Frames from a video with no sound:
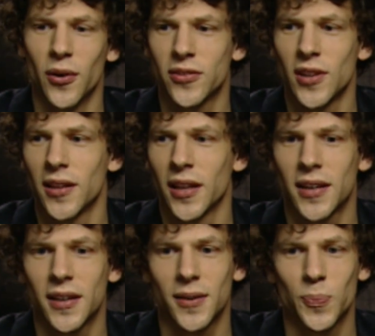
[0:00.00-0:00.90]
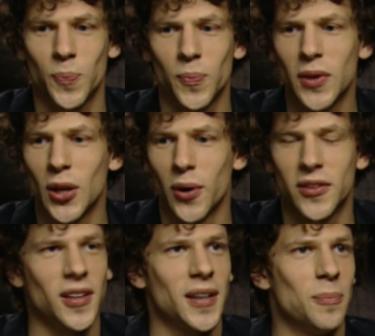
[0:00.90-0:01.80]
It's not like,
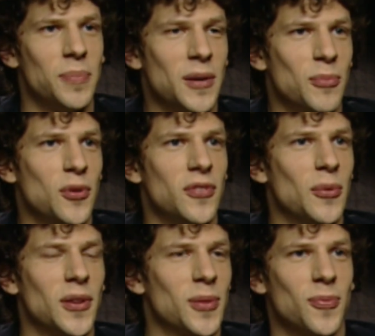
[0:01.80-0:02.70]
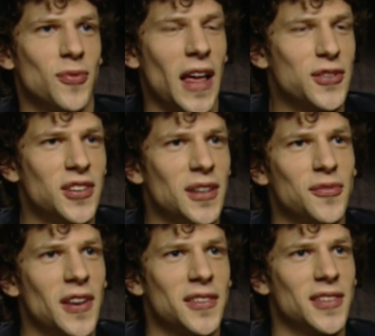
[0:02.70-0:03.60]
it's like a big movie with flashy
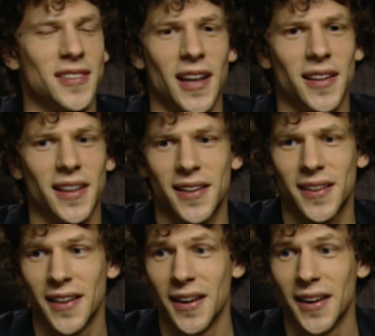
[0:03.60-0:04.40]
effects. It's not like